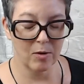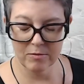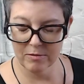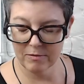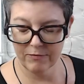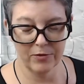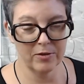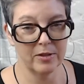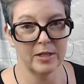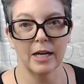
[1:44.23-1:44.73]

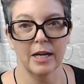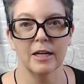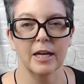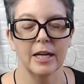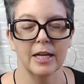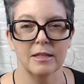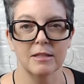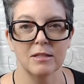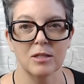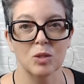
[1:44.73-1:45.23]
for
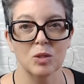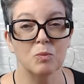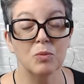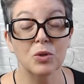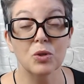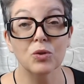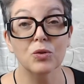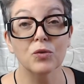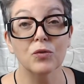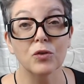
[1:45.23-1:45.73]
decades, this
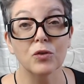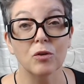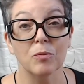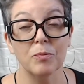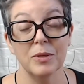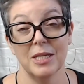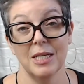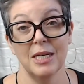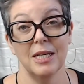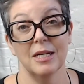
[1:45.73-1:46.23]
beautiful
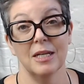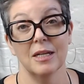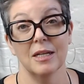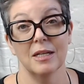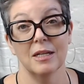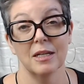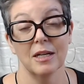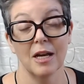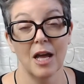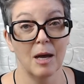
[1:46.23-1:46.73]

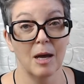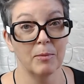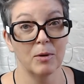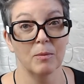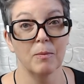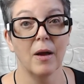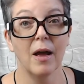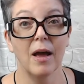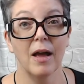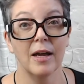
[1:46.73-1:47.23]
patinaed copper
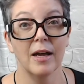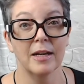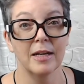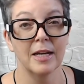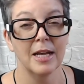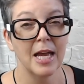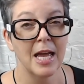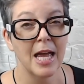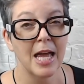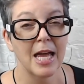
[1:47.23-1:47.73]
pot.
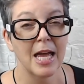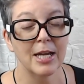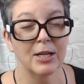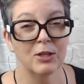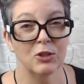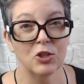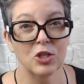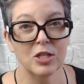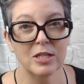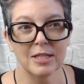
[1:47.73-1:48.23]
And
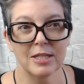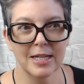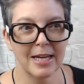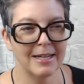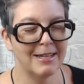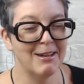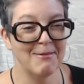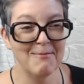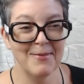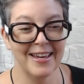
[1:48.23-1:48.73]
she said
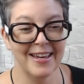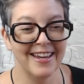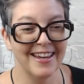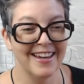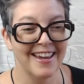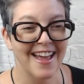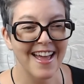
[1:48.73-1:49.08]
to me,